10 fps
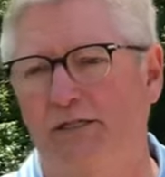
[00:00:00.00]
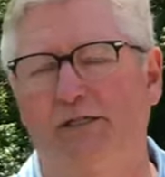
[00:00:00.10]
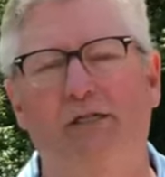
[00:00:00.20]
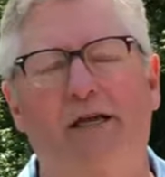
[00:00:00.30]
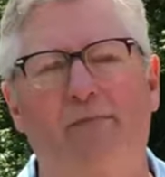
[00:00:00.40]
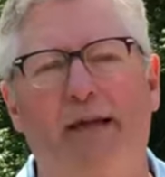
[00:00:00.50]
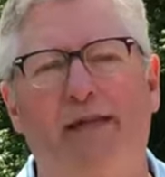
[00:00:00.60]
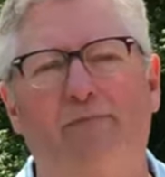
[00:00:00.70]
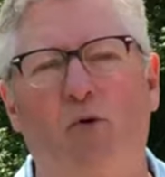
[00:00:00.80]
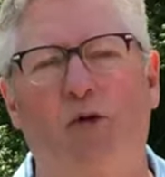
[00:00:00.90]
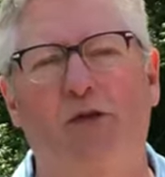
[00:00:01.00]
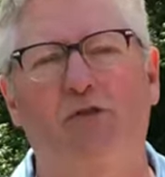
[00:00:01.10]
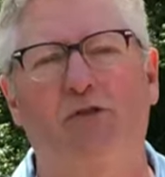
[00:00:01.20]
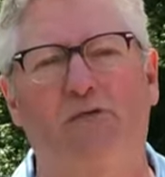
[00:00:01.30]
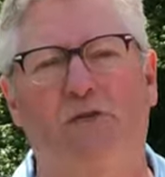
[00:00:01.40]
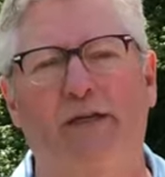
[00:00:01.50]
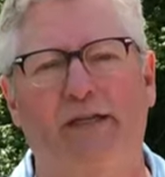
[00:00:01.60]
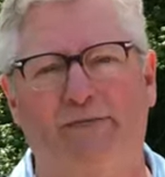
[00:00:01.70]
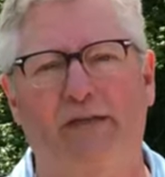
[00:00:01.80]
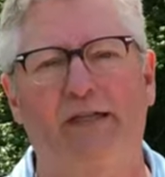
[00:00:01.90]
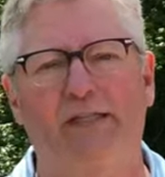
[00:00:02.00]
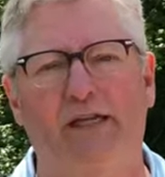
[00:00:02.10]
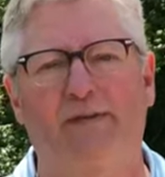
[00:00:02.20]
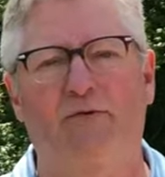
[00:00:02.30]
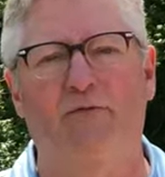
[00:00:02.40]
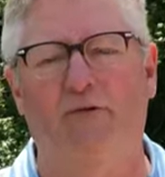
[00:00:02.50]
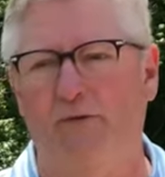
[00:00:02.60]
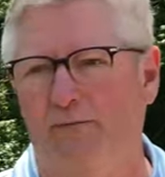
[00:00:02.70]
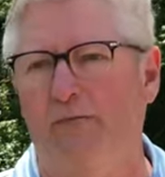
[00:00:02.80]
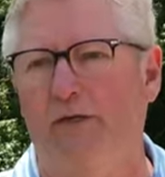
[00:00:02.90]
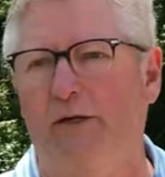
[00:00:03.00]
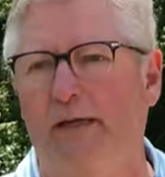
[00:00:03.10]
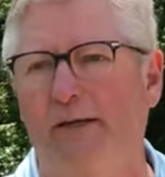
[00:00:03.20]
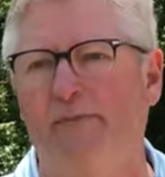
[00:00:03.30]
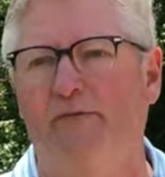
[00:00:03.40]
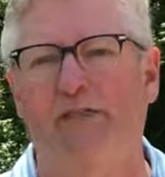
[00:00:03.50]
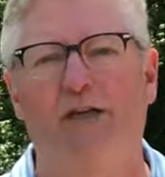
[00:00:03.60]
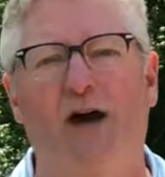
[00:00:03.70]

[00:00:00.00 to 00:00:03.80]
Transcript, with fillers: it's just gonna make it more user friendly if it is level for, you know, even if it's a